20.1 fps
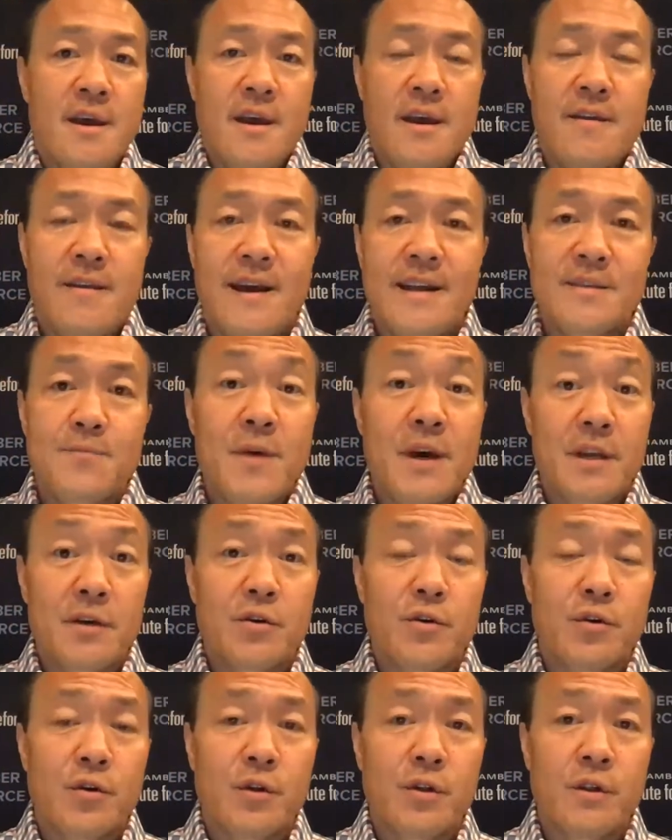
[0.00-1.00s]
and that's
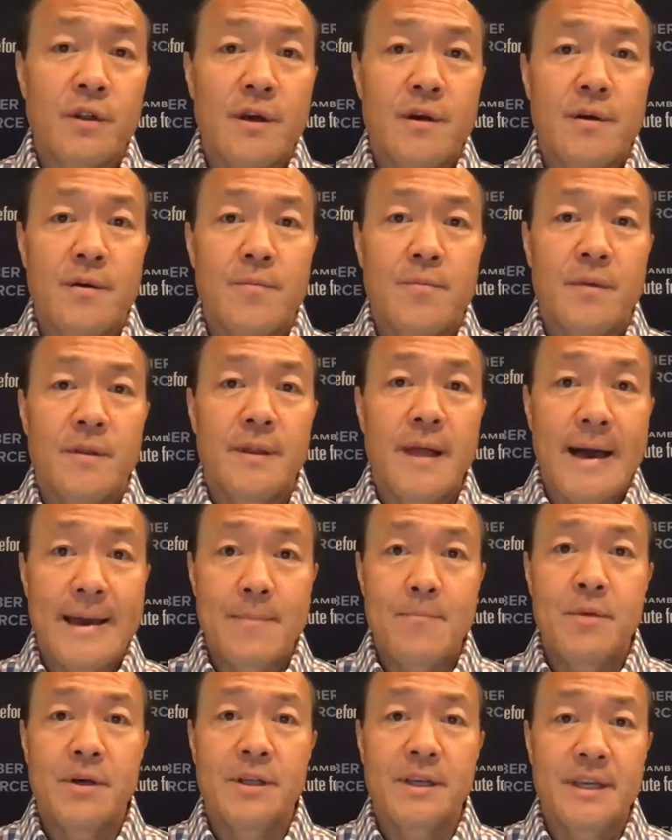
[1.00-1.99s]
medical
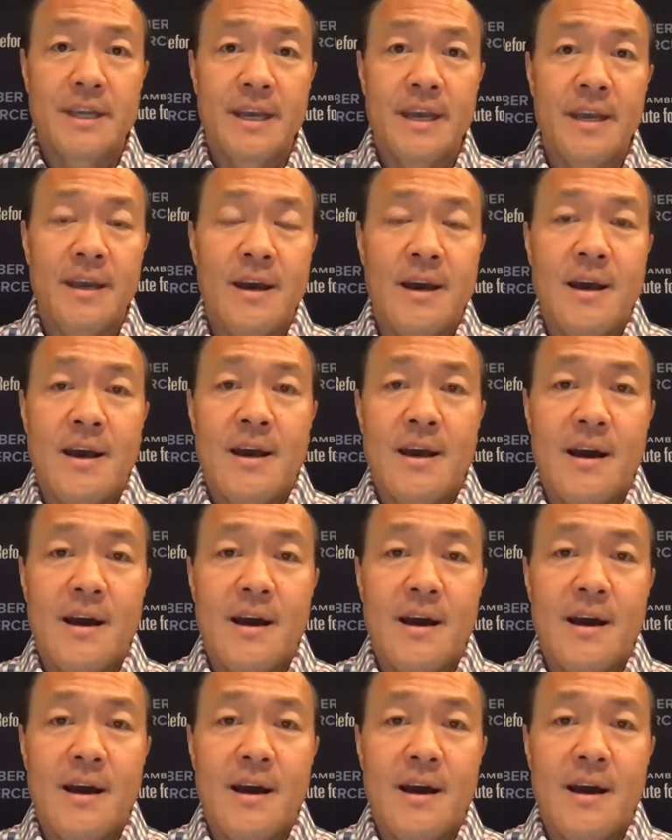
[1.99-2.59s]
liability.